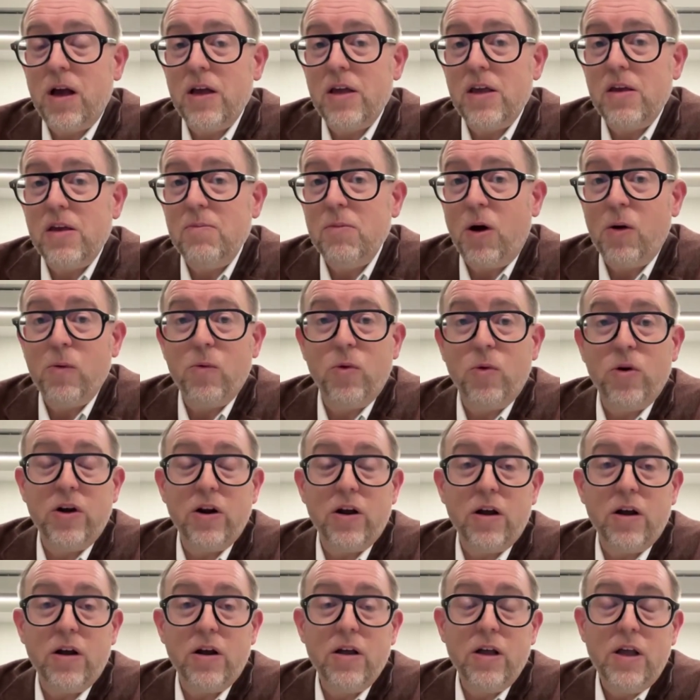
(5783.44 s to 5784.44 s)
you might
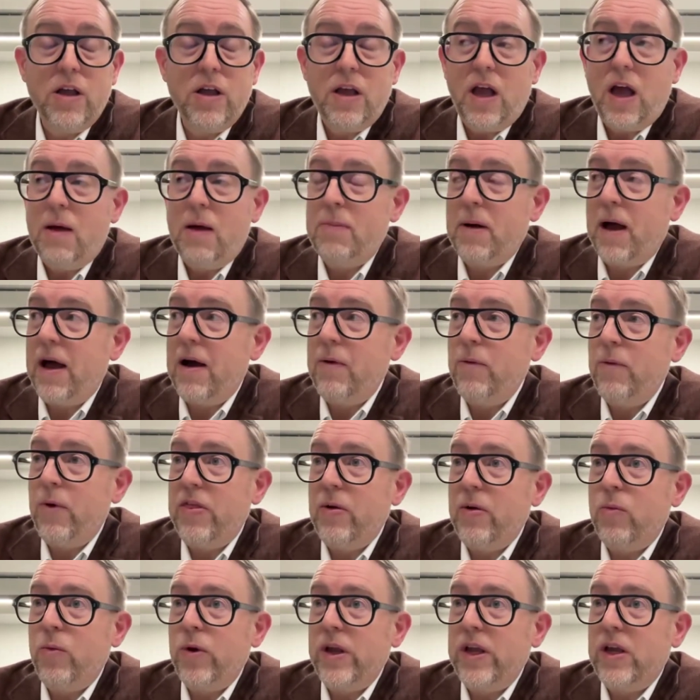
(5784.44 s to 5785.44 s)
wonder about
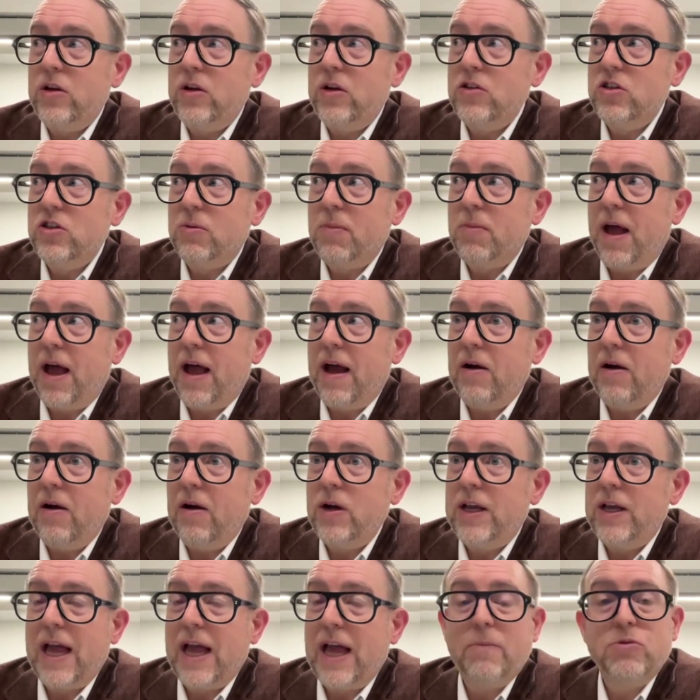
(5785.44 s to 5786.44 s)
whether we could
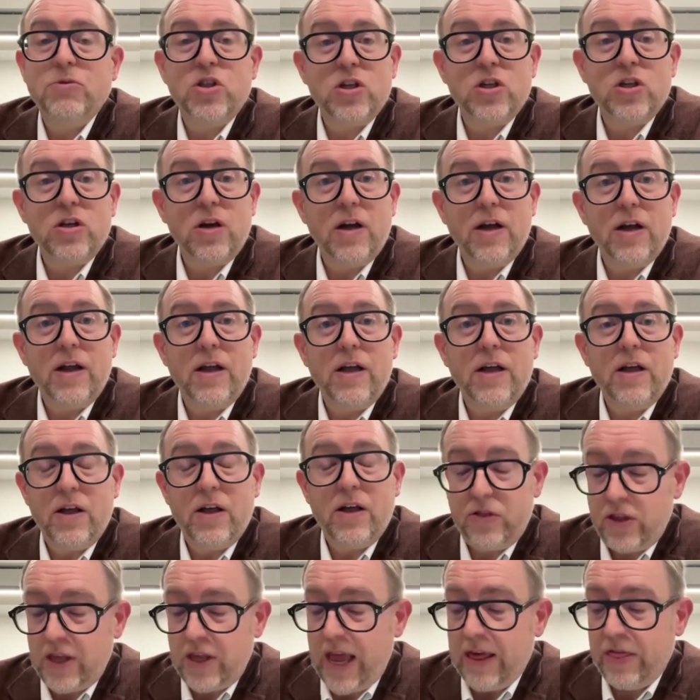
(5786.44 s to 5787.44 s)
somehow capture
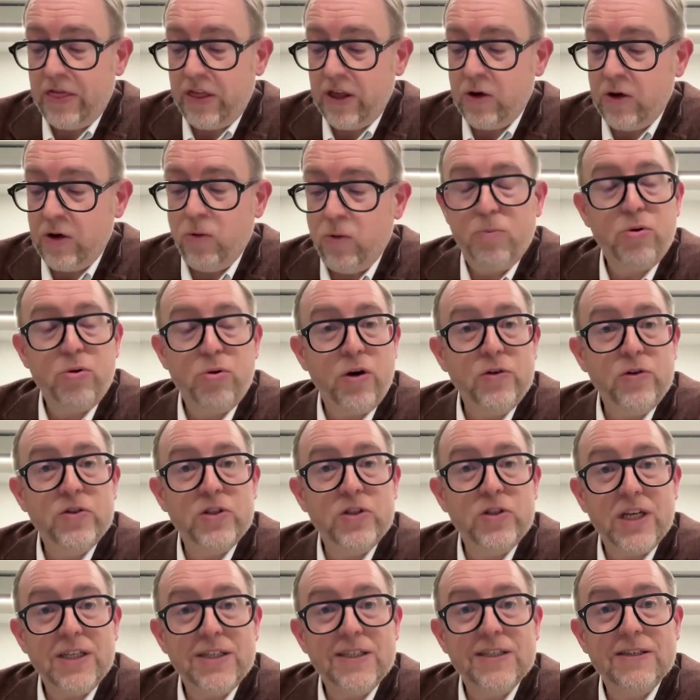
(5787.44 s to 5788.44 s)
the ethical
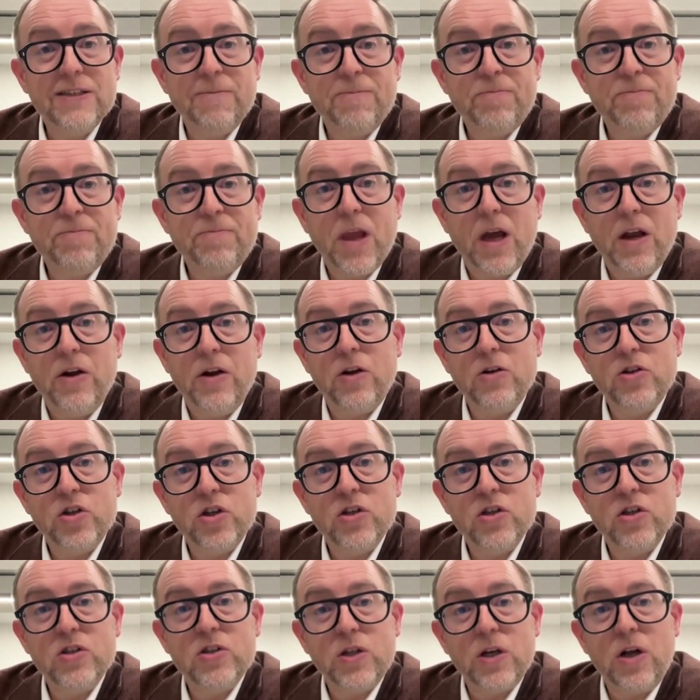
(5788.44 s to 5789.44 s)
process and not
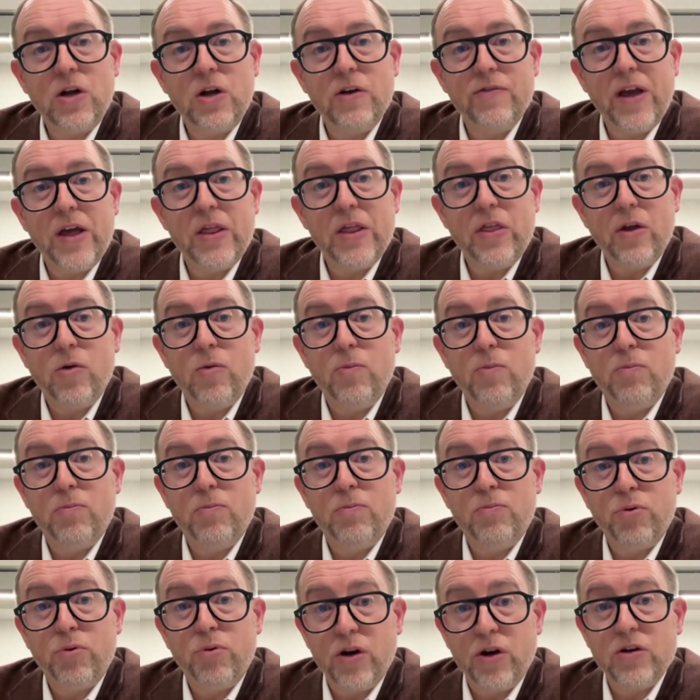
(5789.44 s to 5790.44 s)
just the kind of ethical
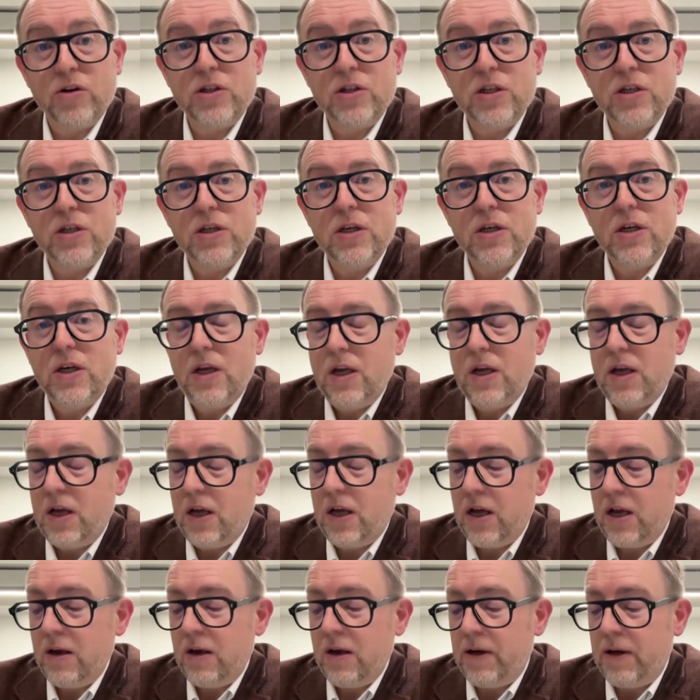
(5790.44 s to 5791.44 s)
product.
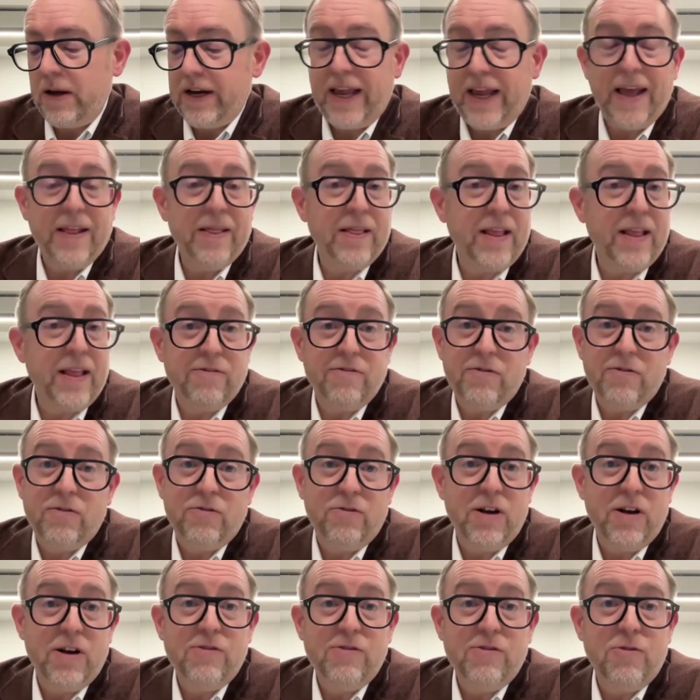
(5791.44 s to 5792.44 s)
And again, that
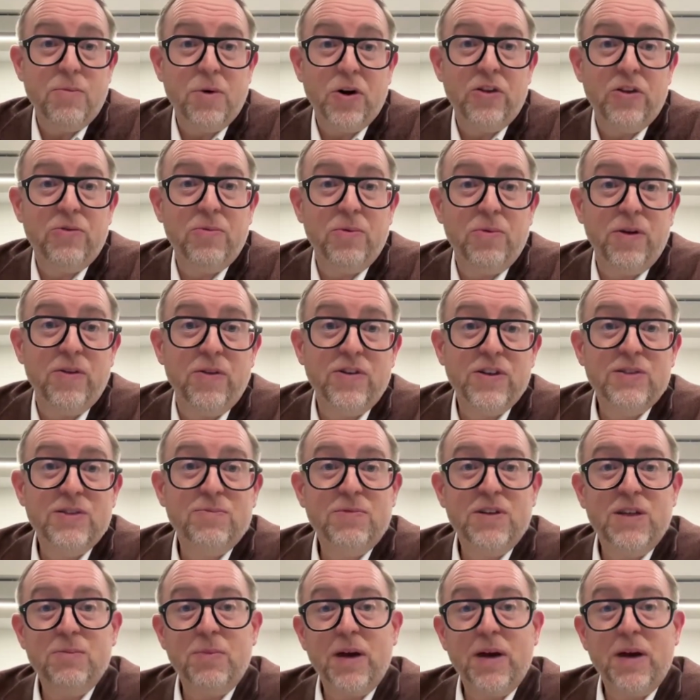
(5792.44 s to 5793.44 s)
really reminds me of just
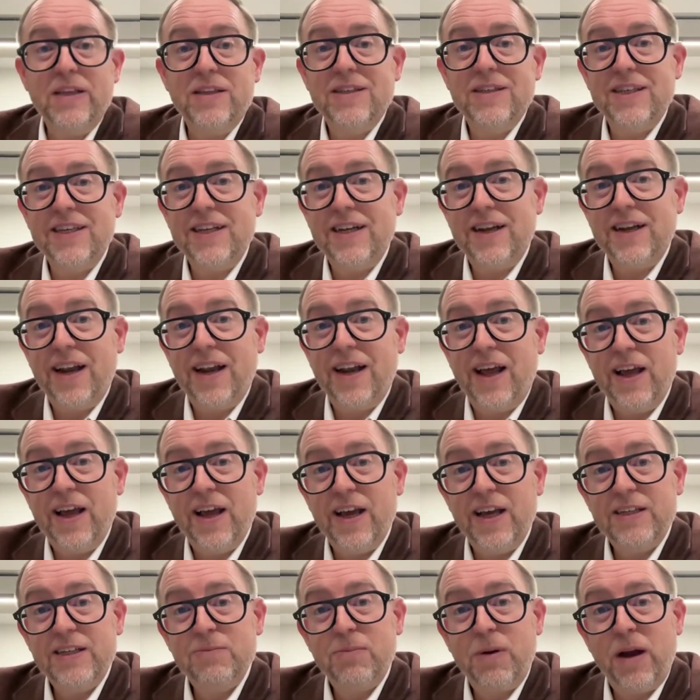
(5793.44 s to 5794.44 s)
debates in
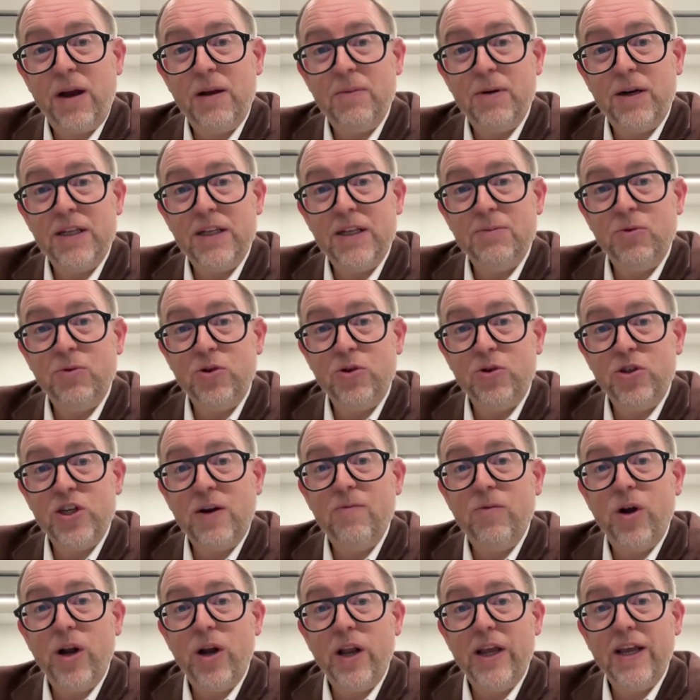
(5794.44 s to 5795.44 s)
explainability more
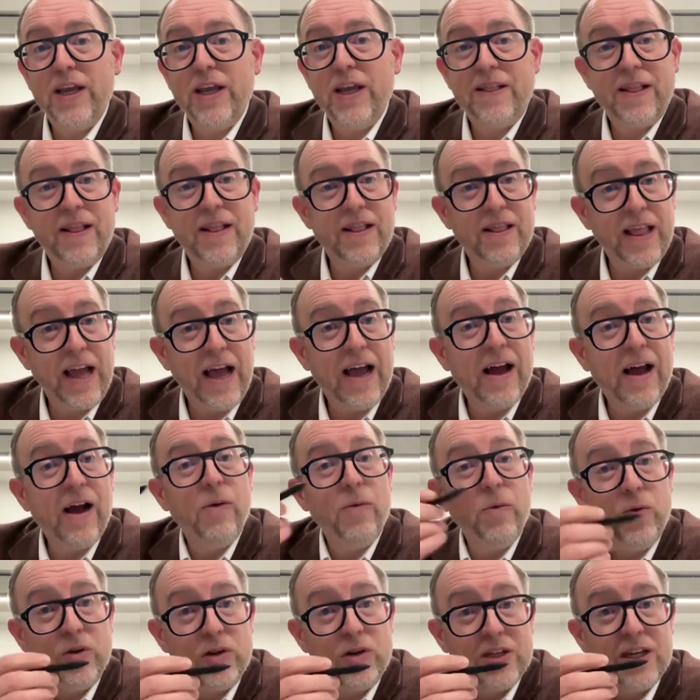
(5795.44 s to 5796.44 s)
generally, and that I
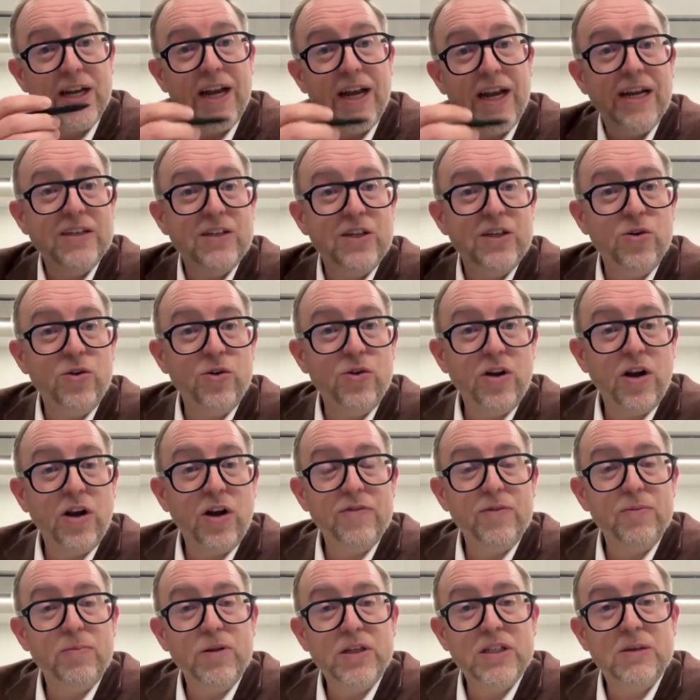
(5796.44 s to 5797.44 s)
would connect to your kind
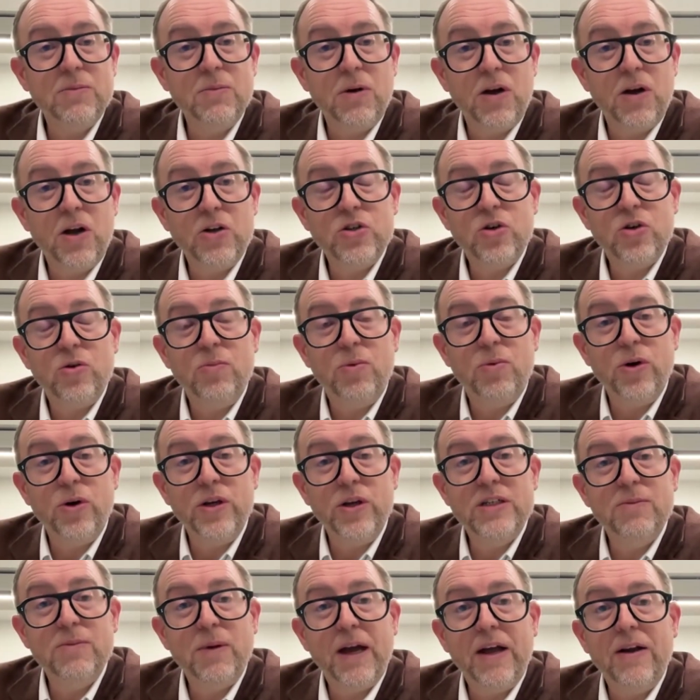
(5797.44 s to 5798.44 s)
of epistemological
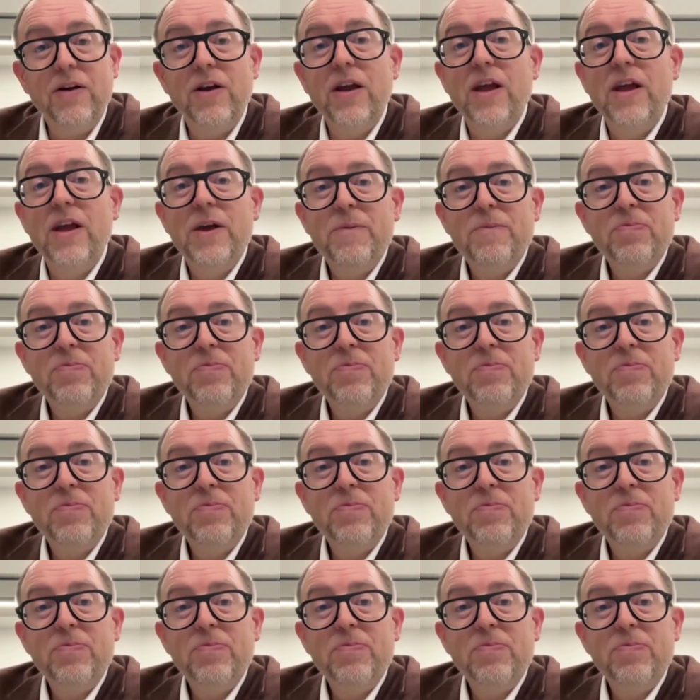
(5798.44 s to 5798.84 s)
point about,